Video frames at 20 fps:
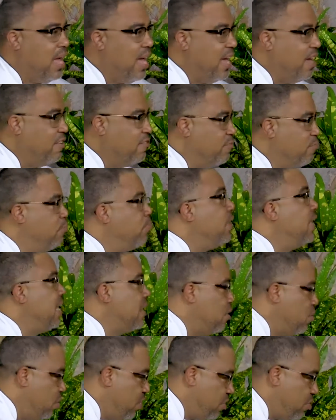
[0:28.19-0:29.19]
I have played
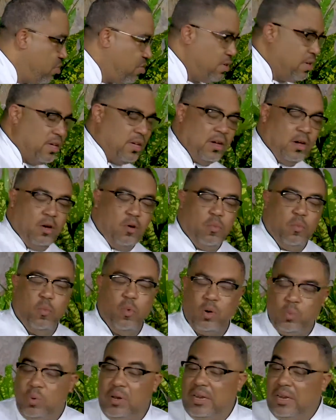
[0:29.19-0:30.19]
with.
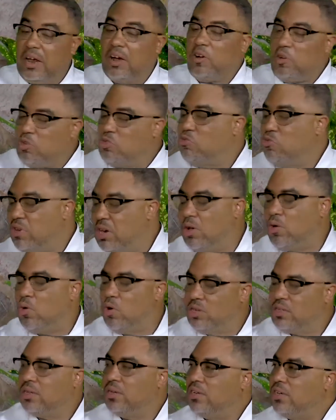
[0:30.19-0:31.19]
What we did during the
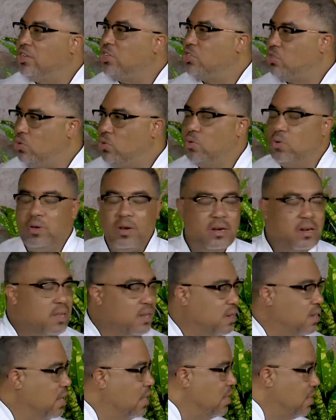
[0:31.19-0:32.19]
course of the show and
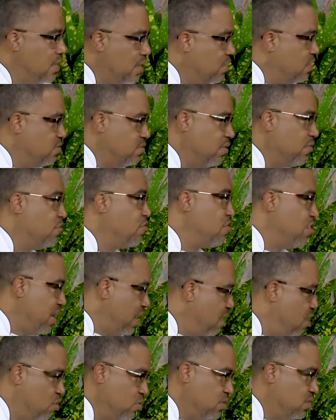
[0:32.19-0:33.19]
in terms of
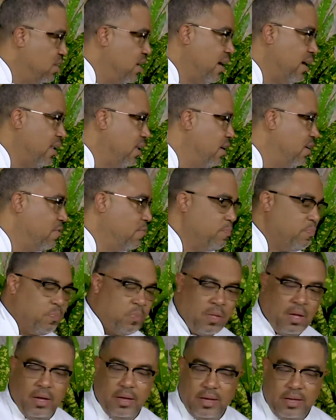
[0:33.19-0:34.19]
grilling outside here
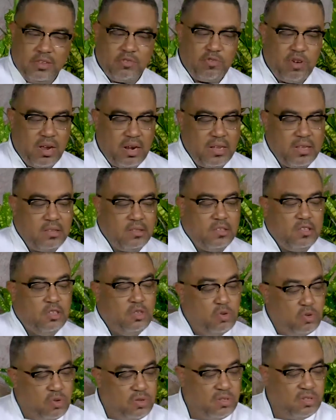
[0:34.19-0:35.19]
is really
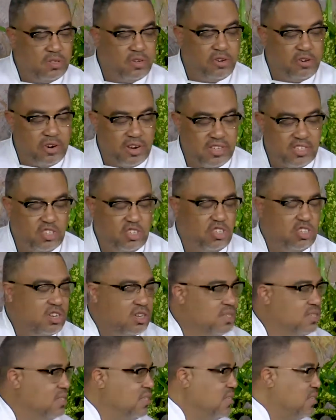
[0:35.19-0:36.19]
use Grace
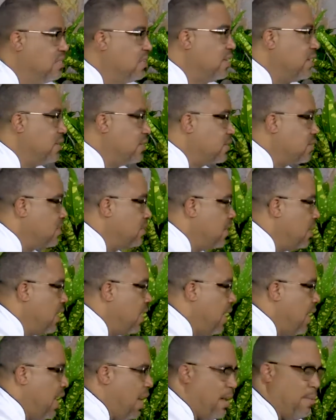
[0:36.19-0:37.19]
Jerk seasonings
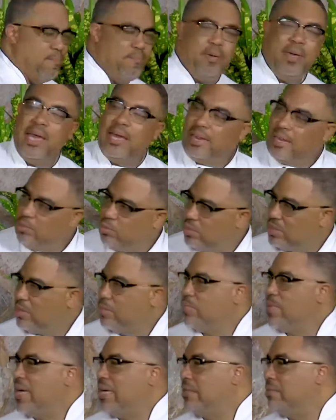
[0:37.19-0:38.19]
and paired it with
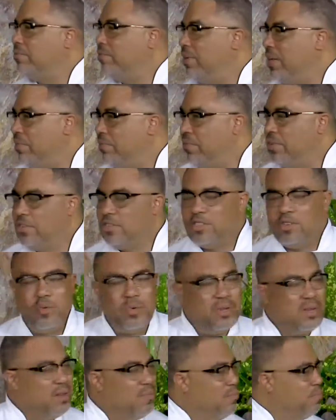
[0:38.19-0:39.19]
some nice flavors. So
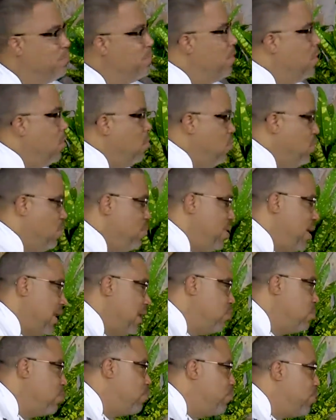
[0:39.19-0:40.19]
we paired
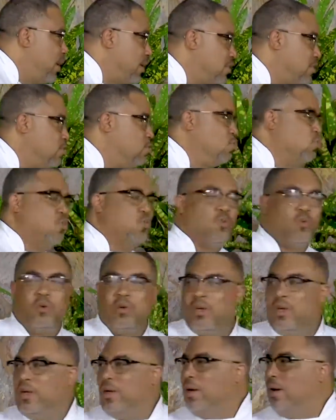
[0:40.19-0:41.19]
it with pesto,
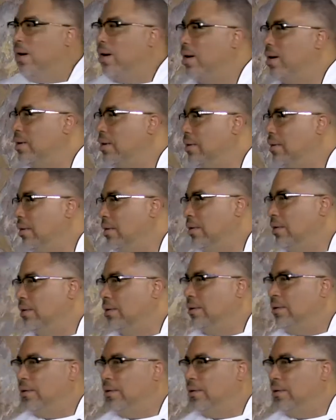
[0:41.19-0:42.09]
honey,